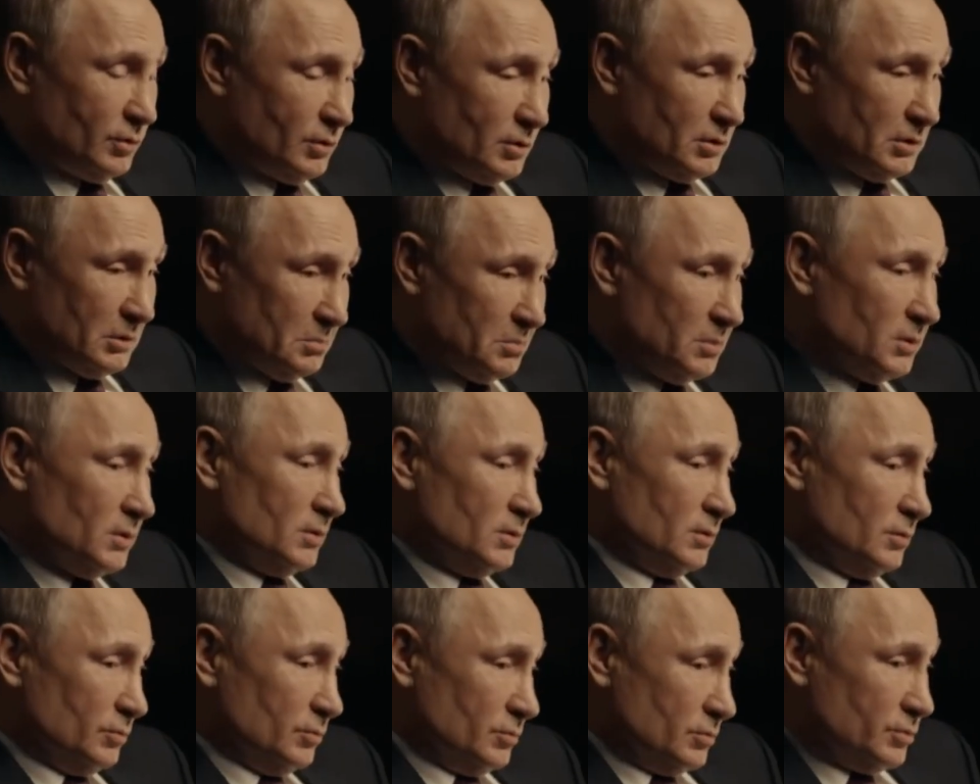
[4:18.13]
ministers,
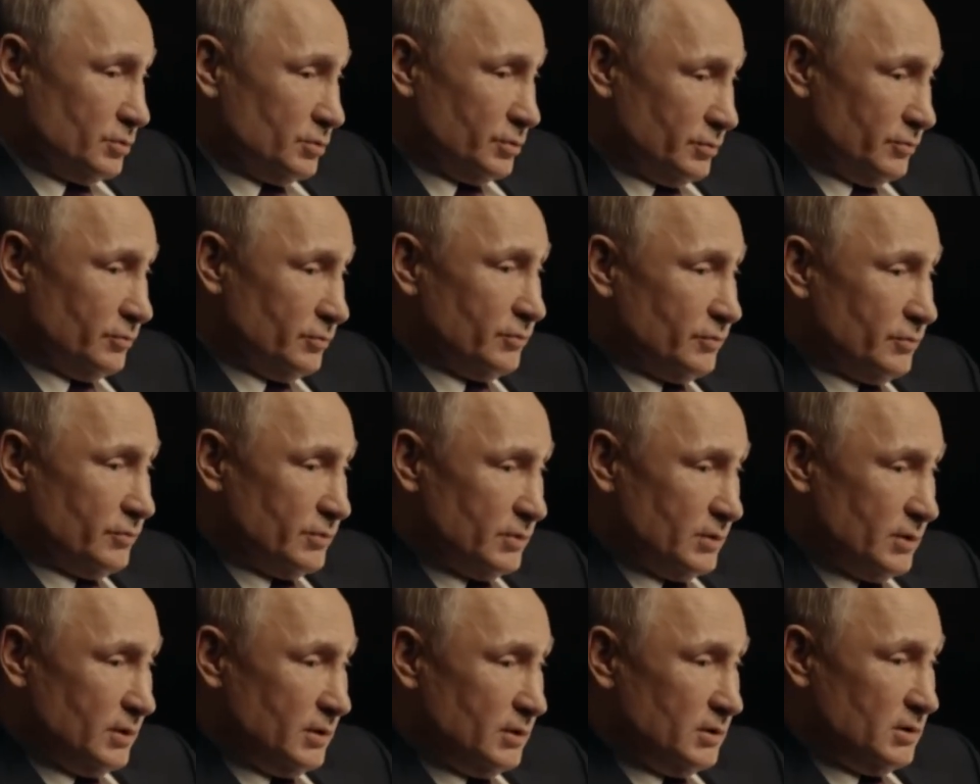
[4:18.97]
and even
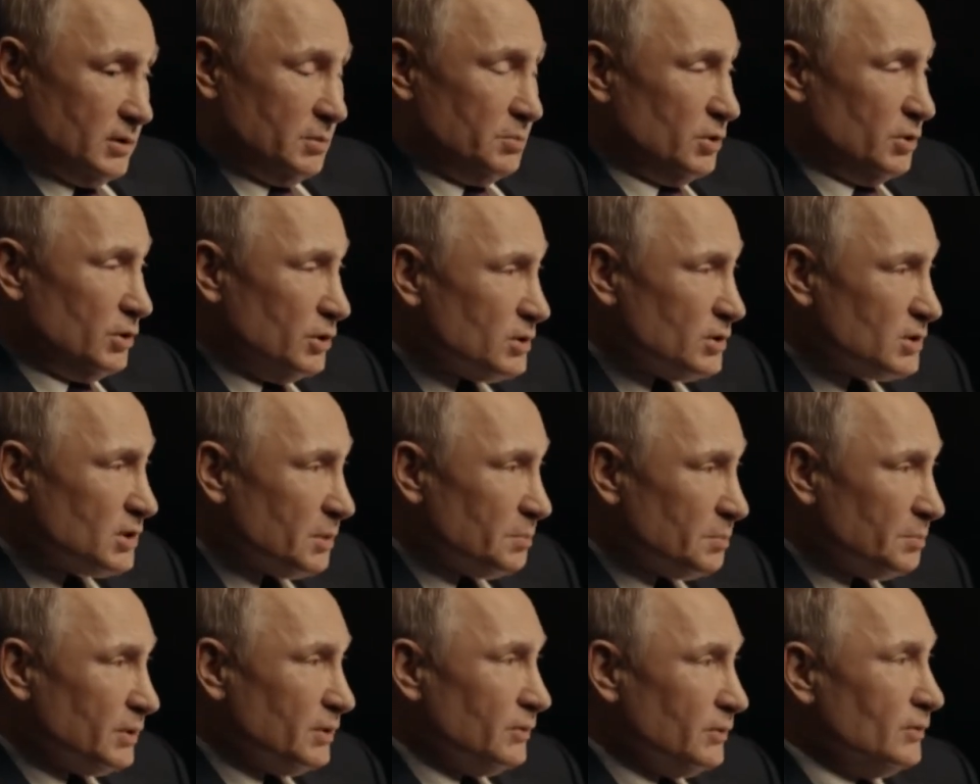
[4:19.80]
governors and deputy
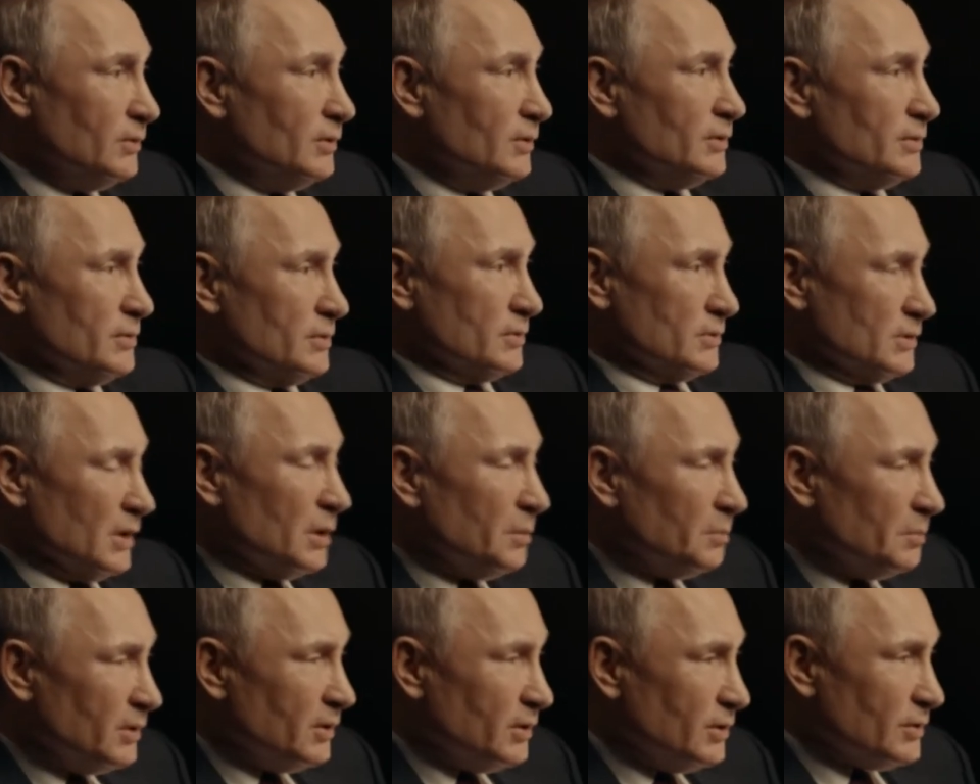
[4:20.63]
governors.
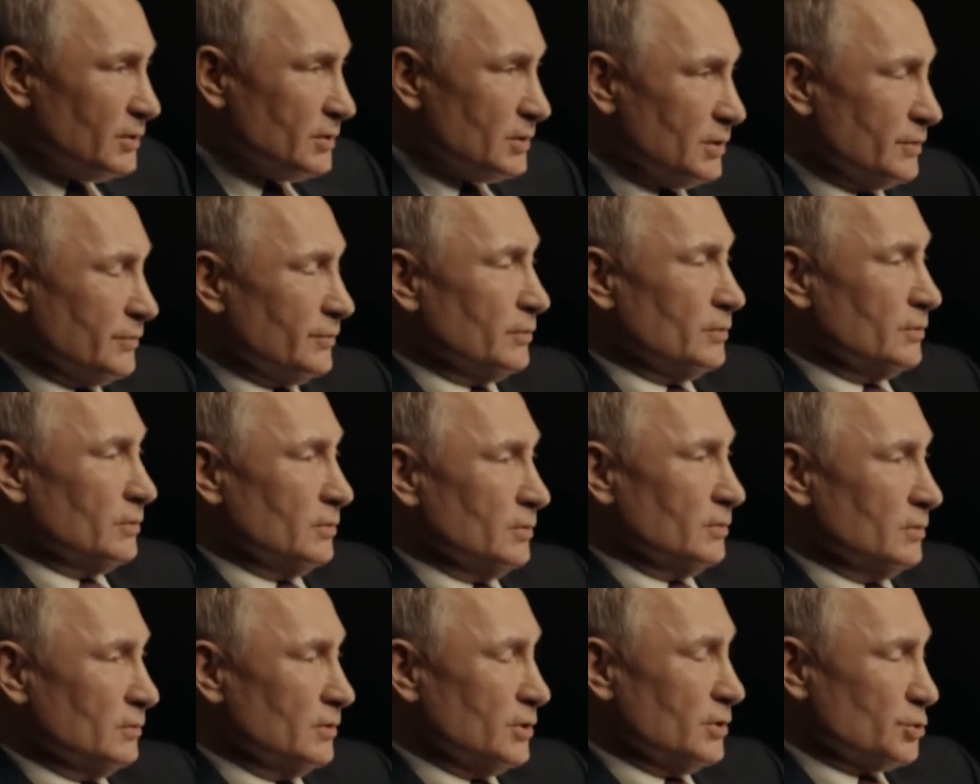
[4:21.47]
This is a very
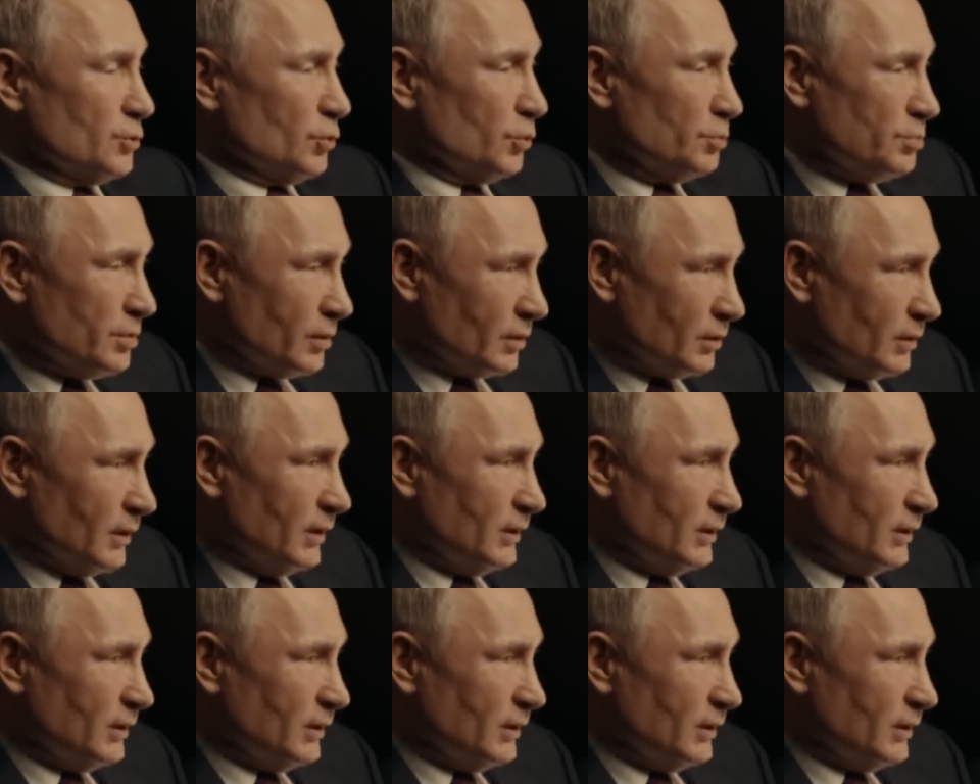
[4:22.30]
good social